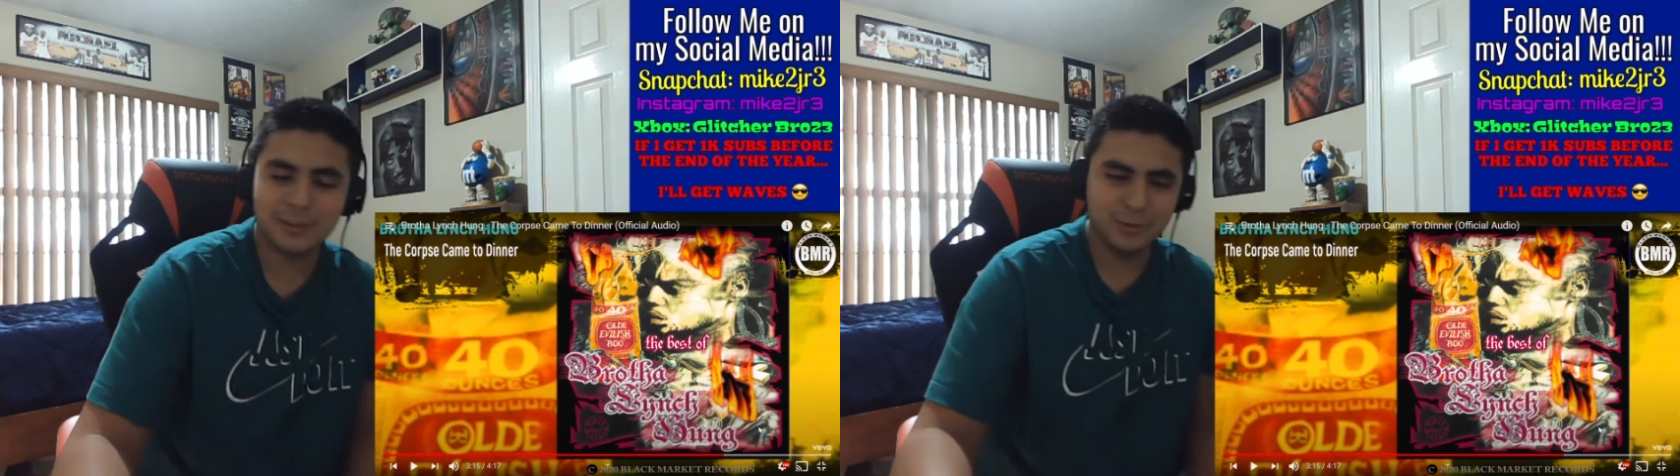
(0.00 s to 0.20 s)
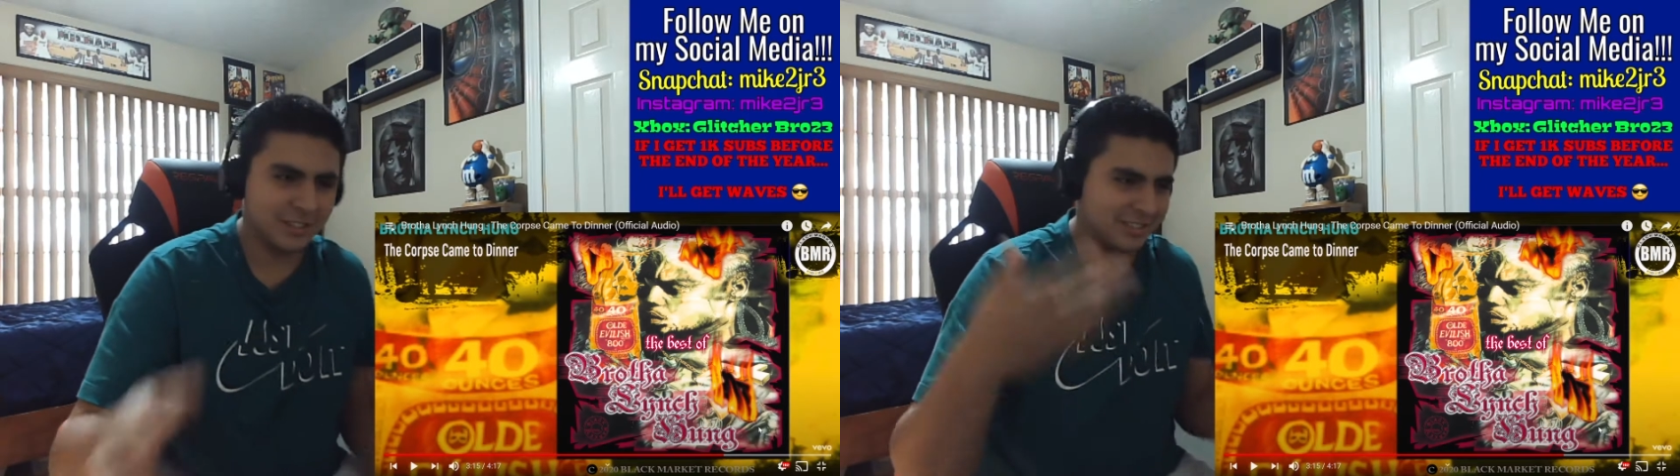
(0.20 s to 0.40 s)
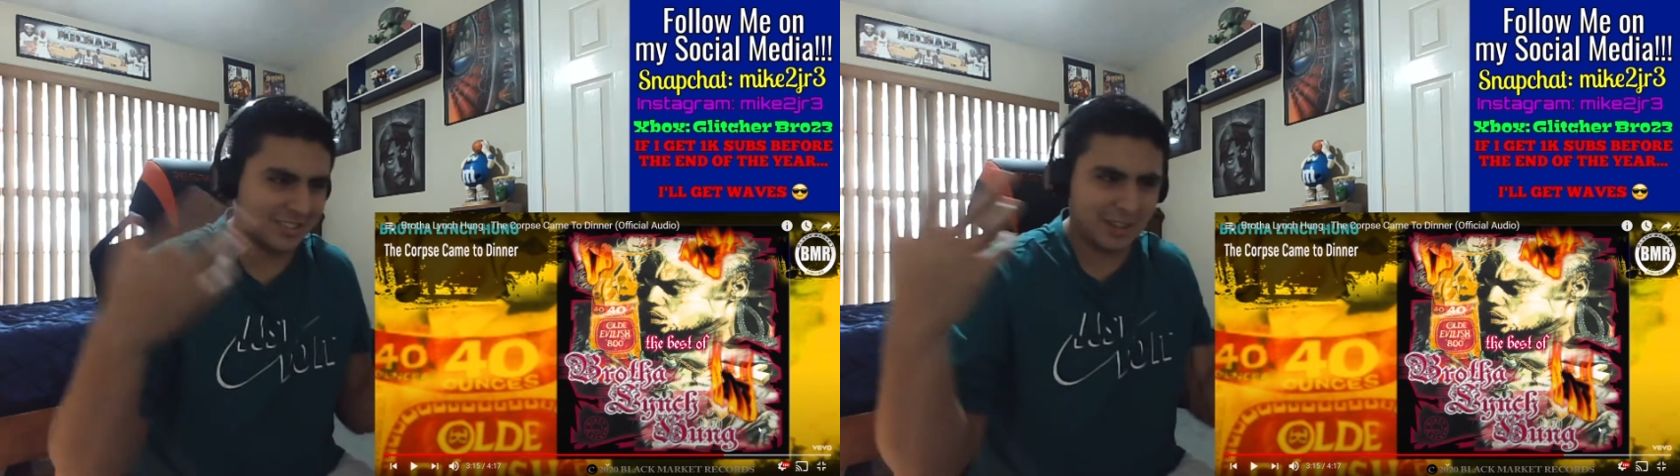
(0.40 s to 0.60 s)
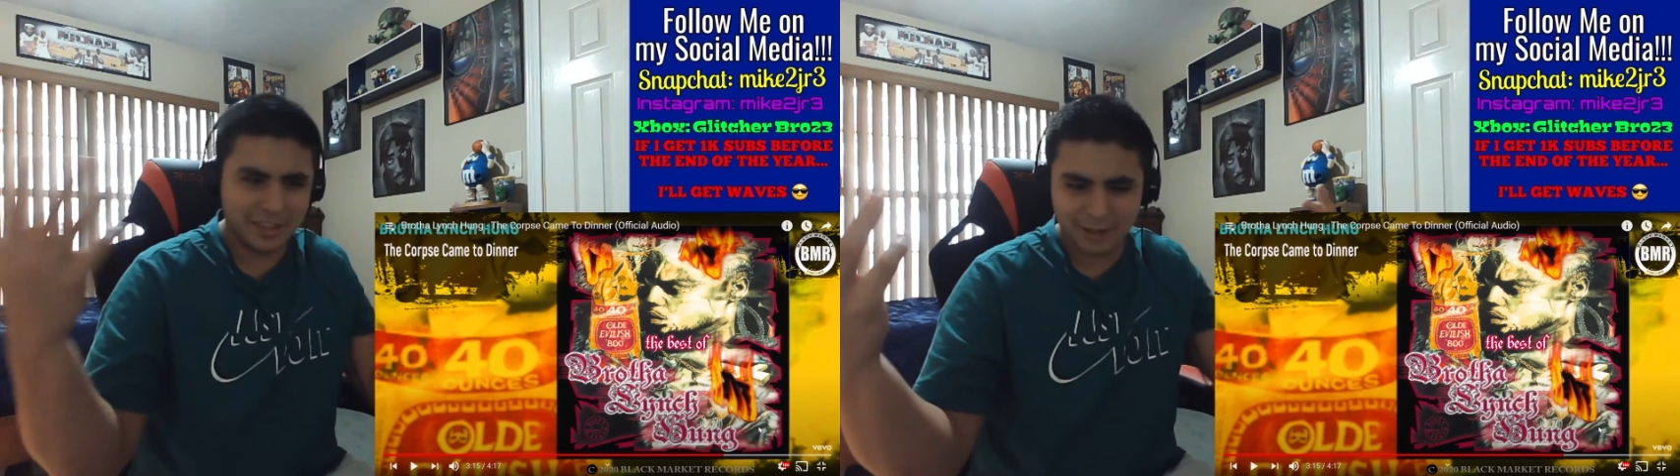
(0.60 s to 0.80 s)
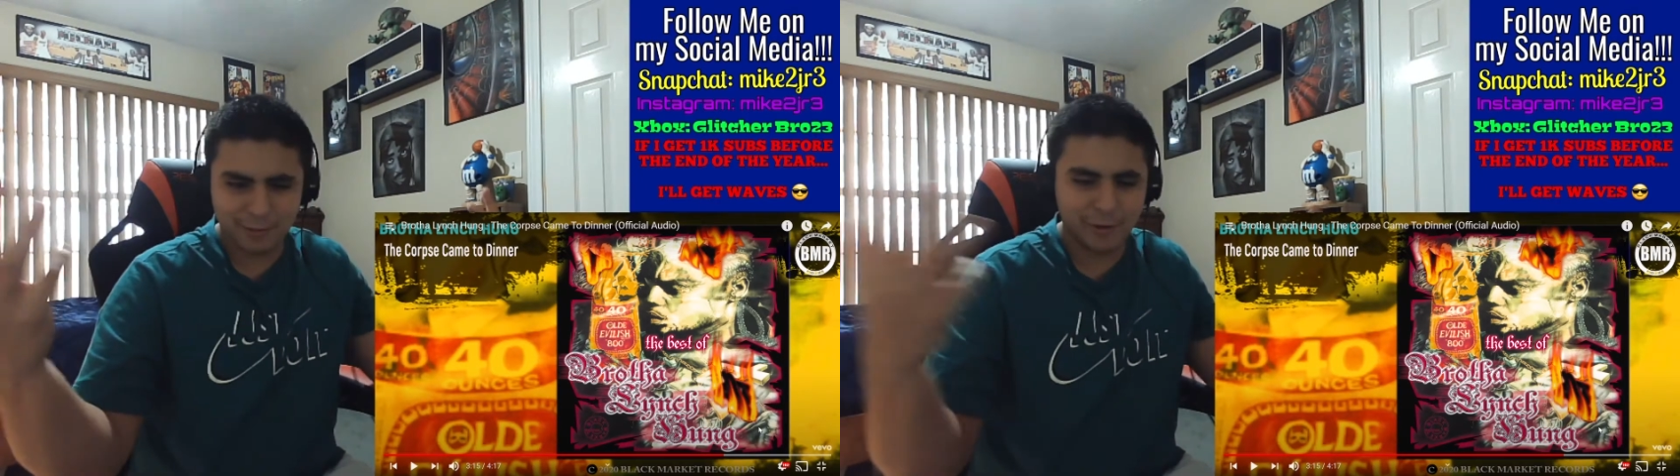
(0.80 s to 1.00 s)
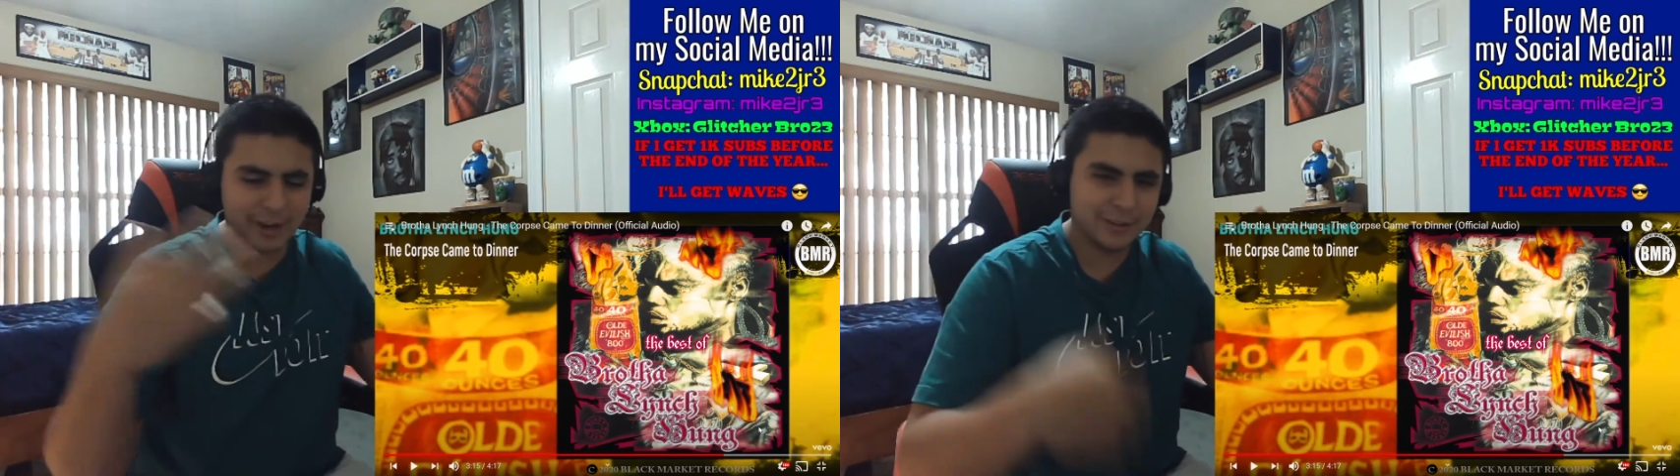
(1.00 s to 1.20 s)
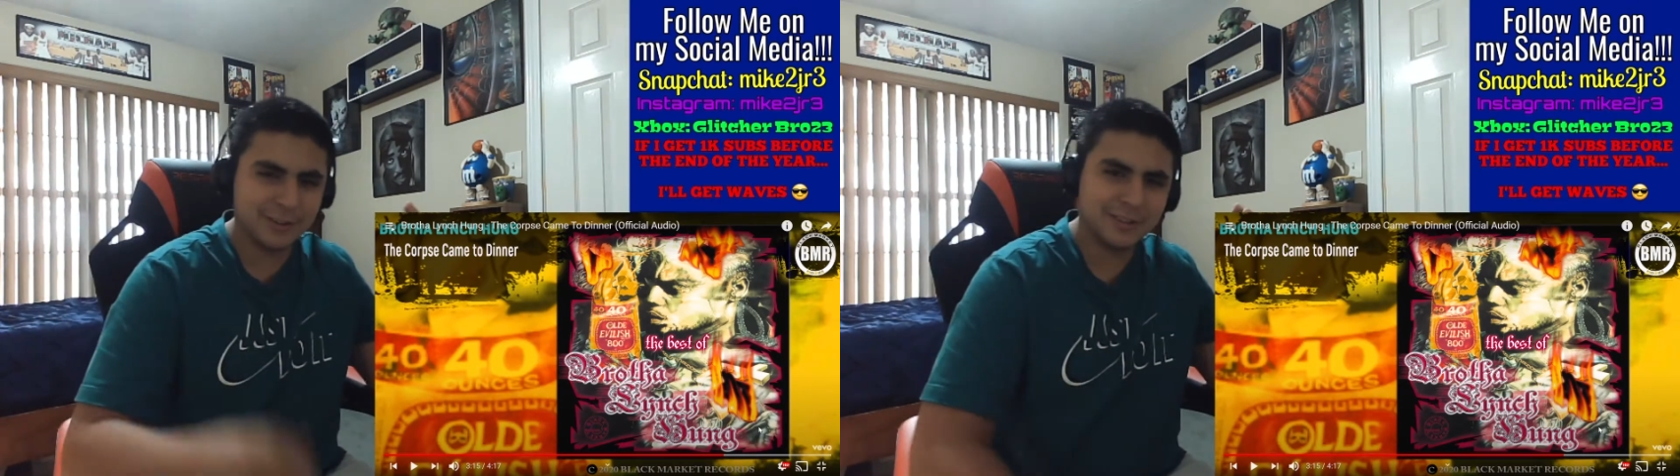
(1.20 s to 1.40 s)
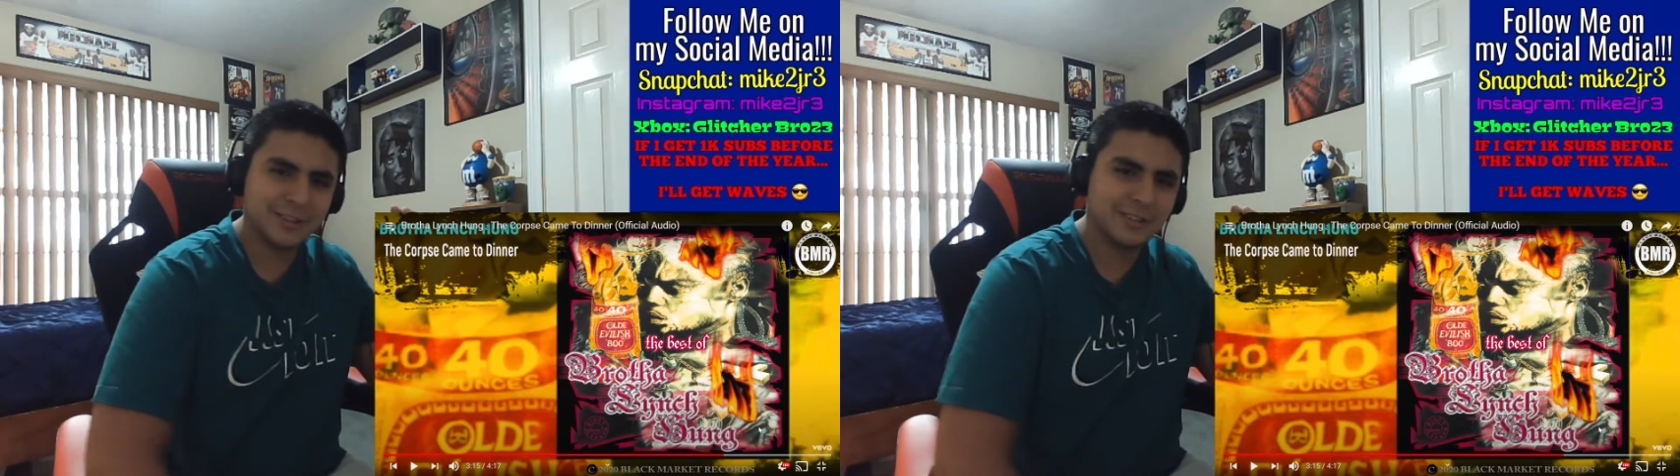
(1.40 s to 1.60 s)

you didn't sell a hit record.